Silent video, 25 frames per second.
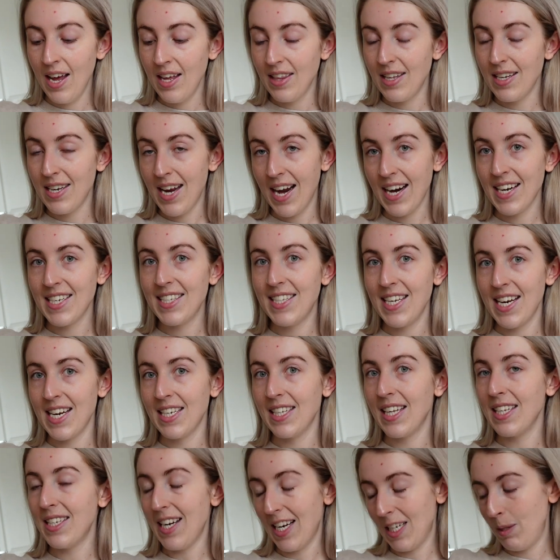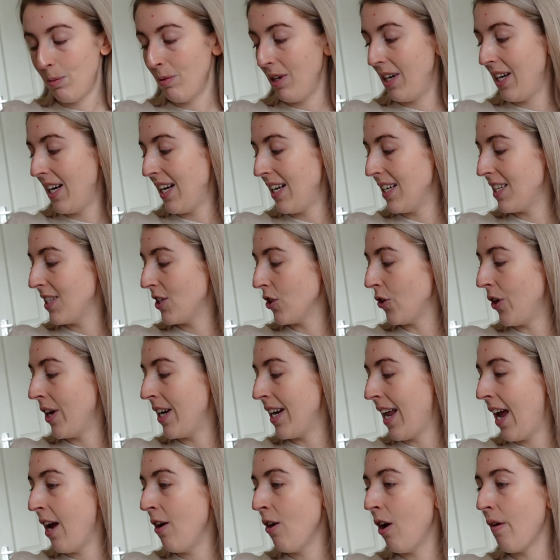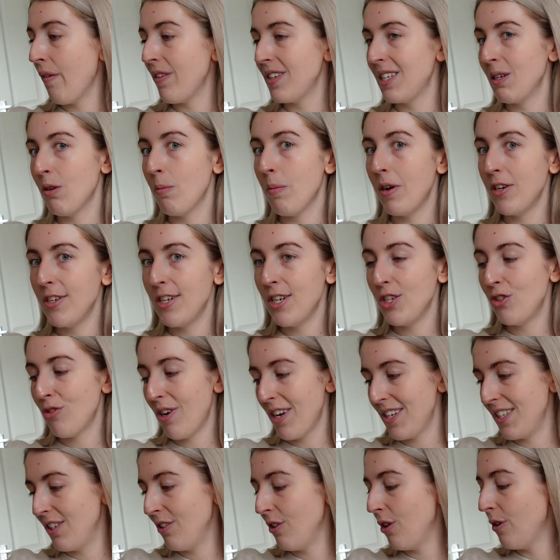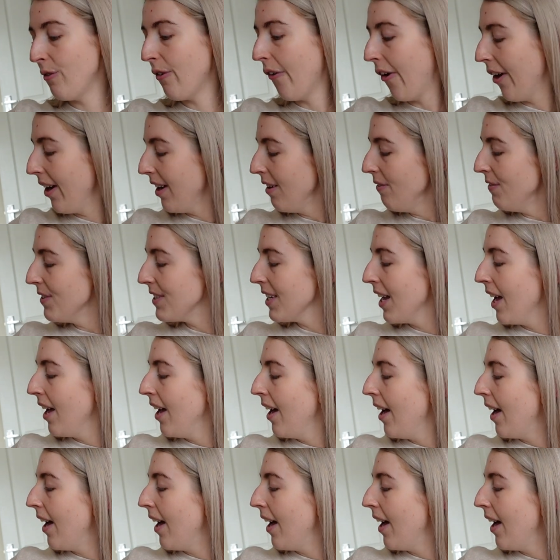the next thing that desperately needs sorting out, obviously when my new dresser arrives.